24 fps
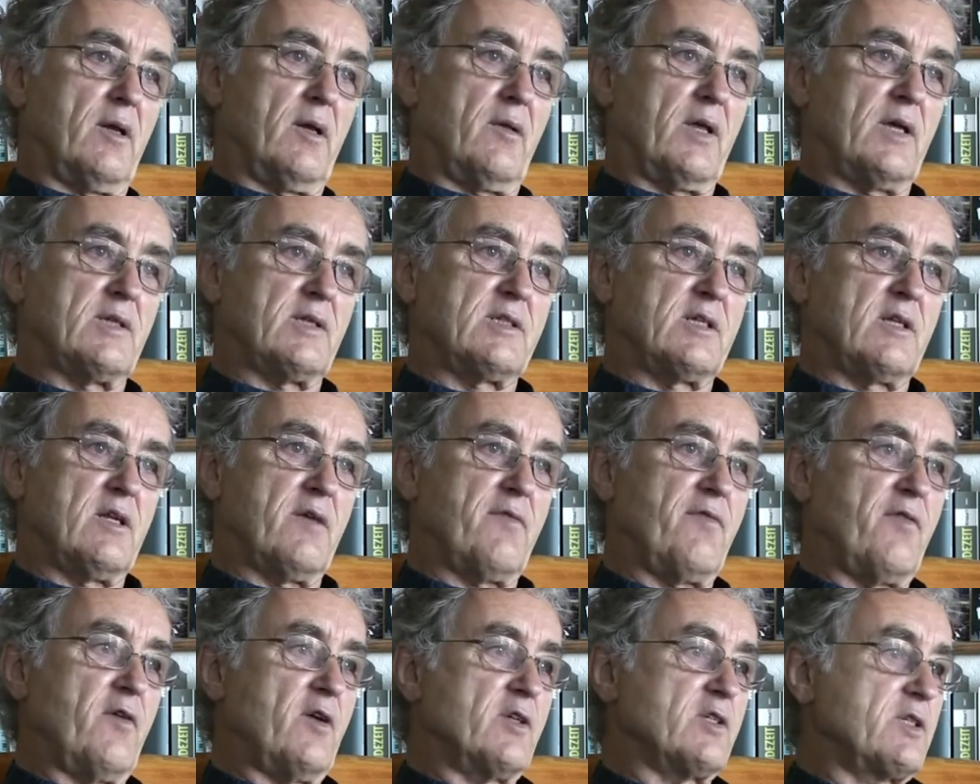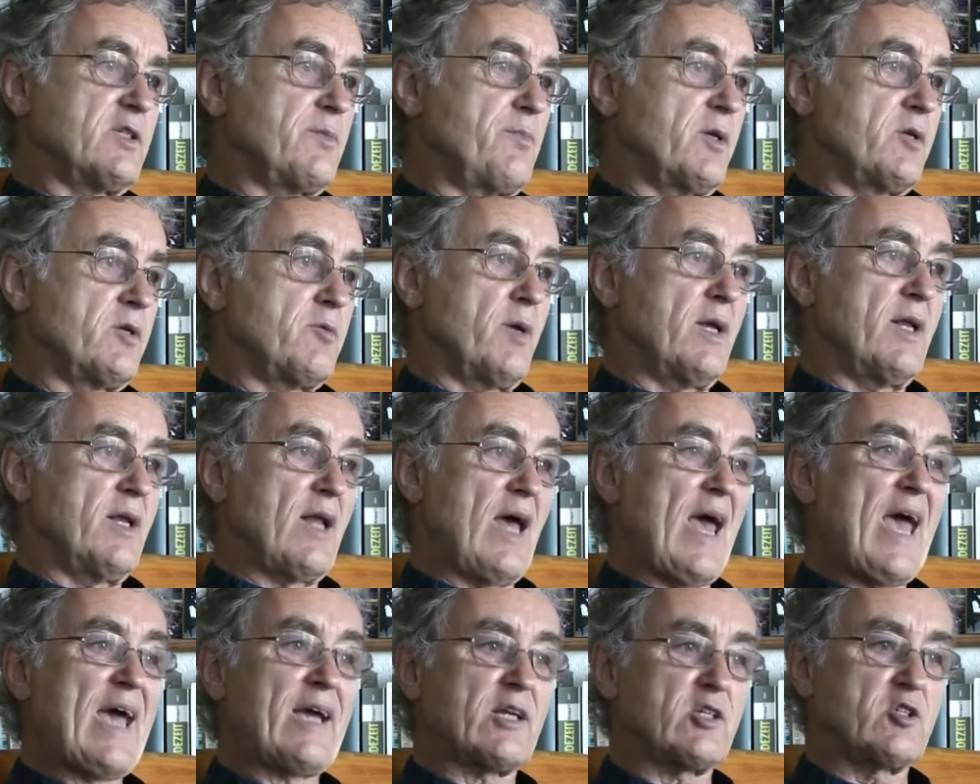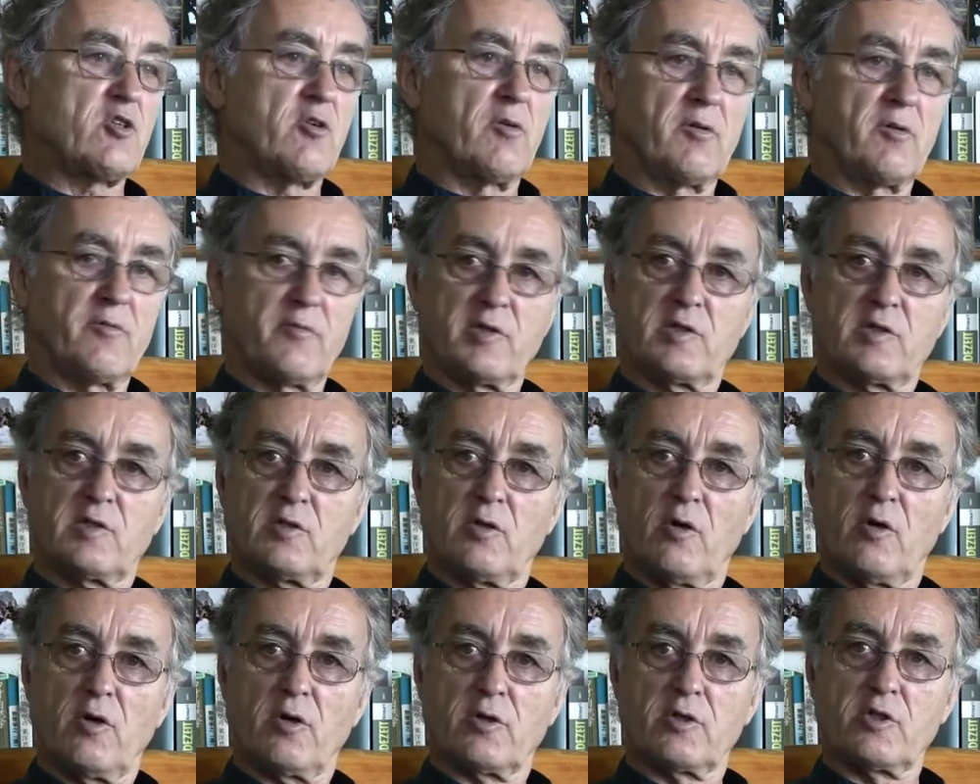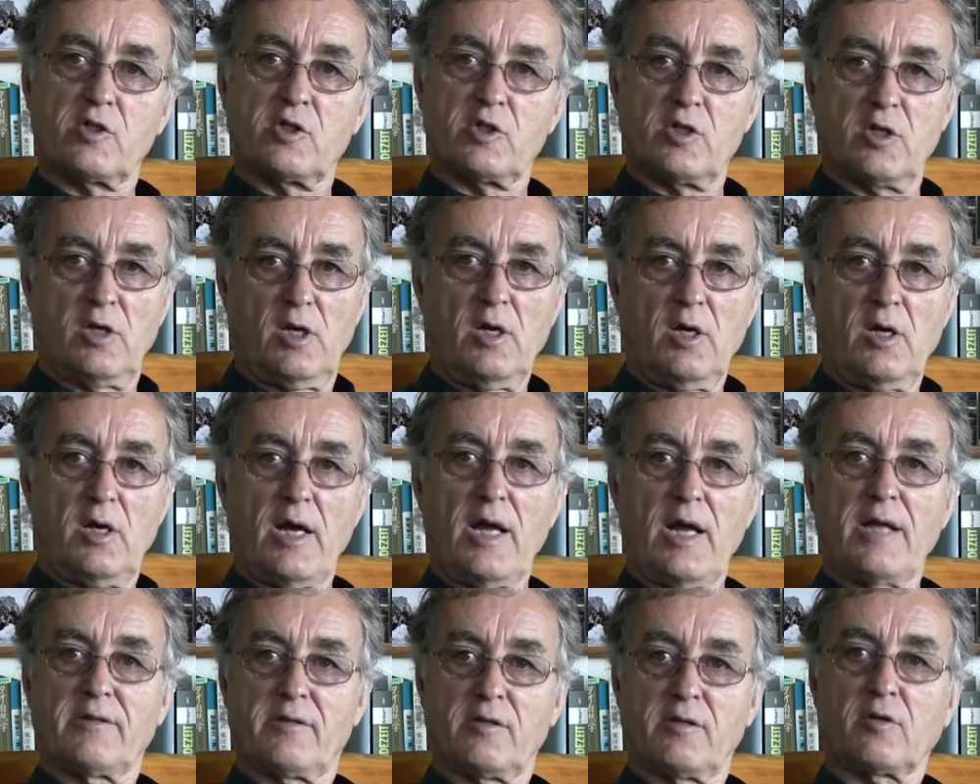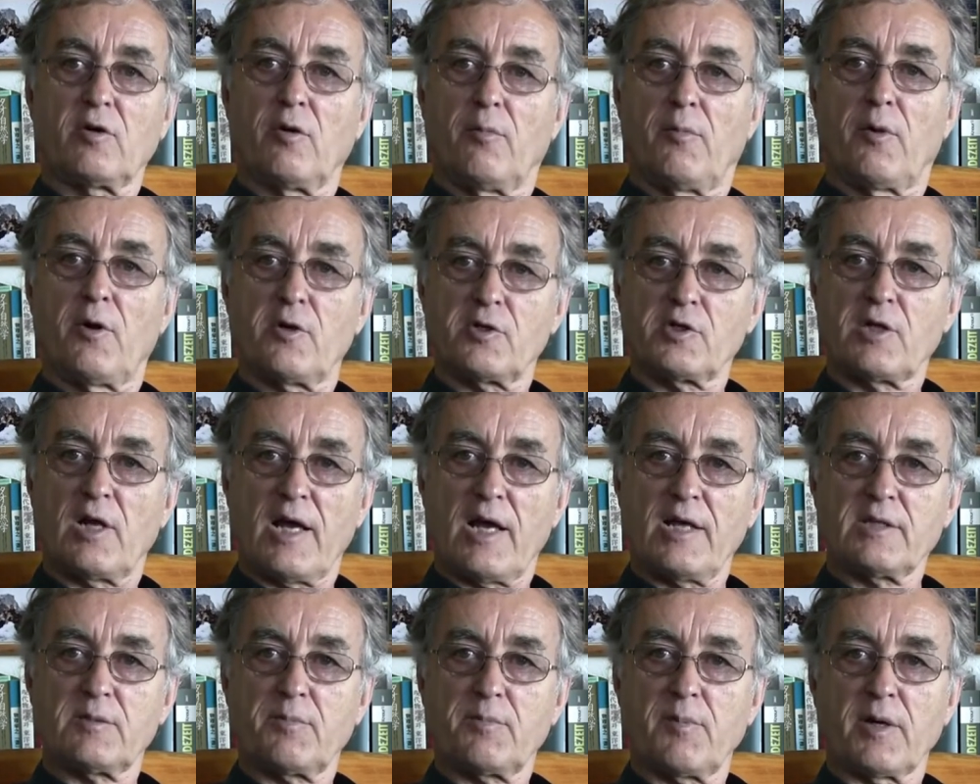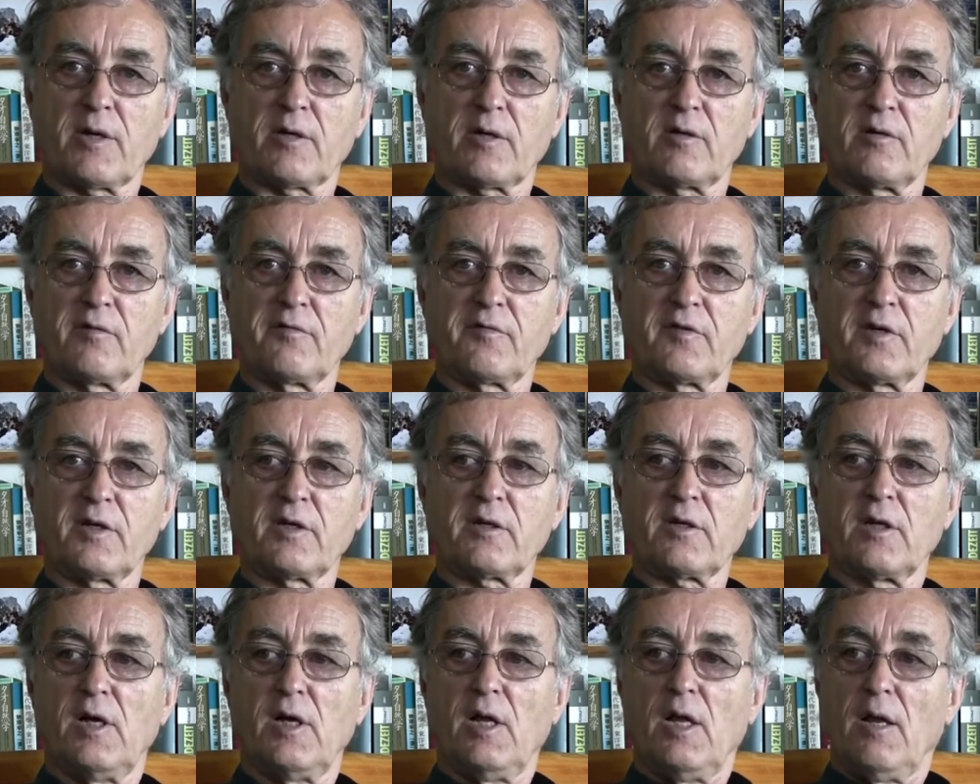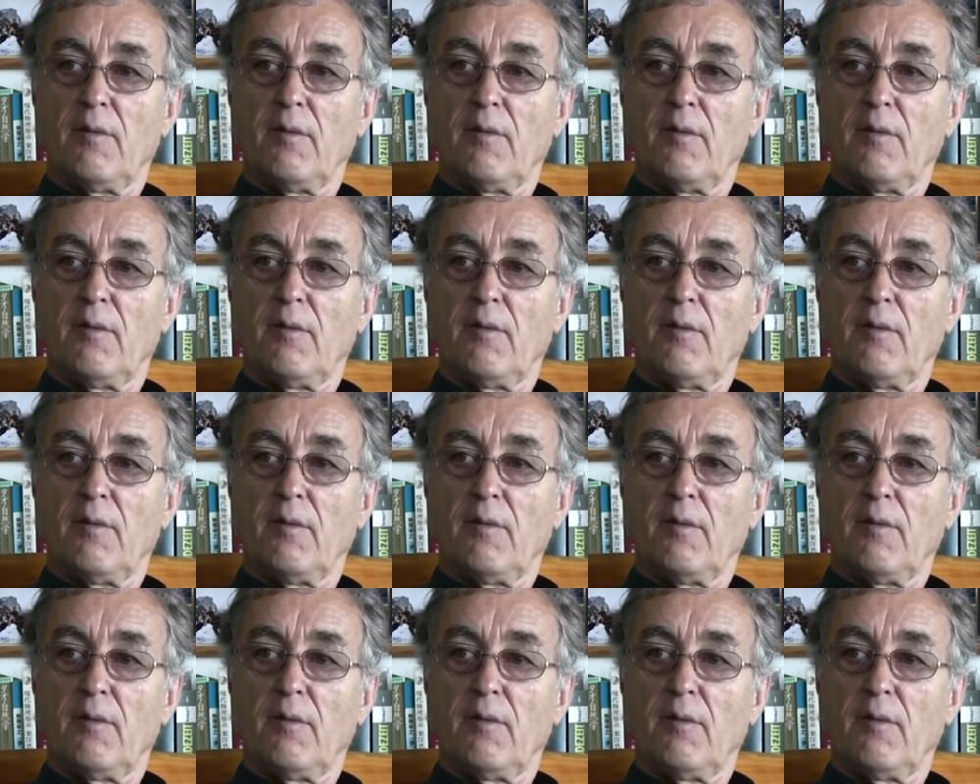there's a difference between actual research and the commercial aspect of it.